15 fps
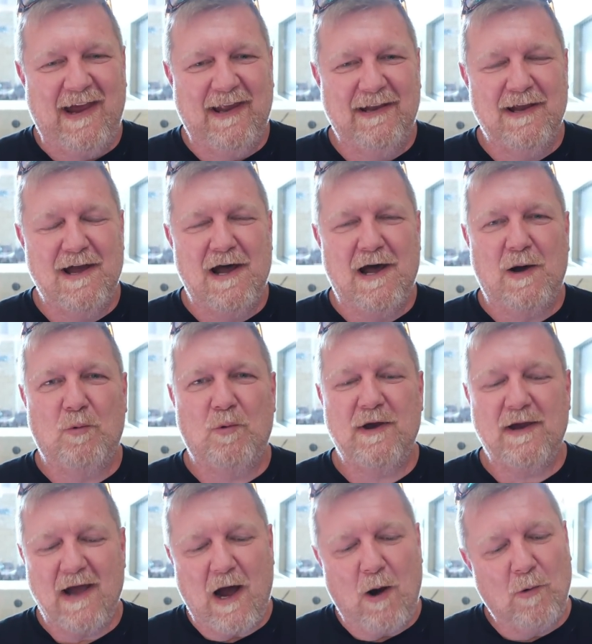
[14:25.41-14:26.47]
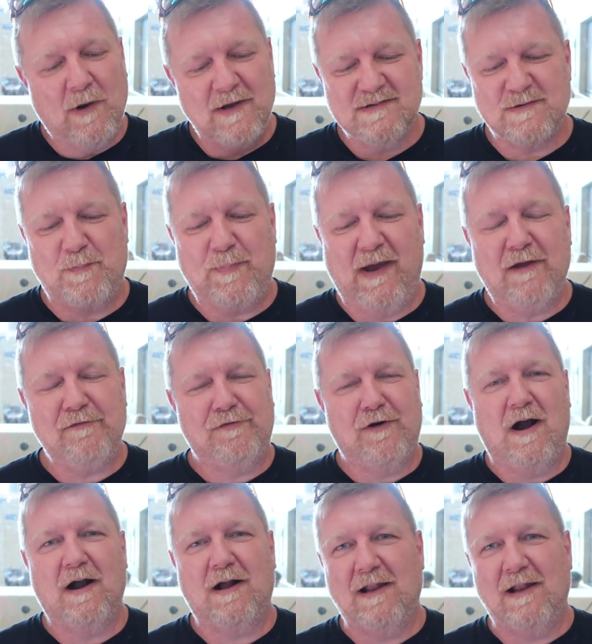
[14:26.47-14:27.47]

And we got one as a pet for our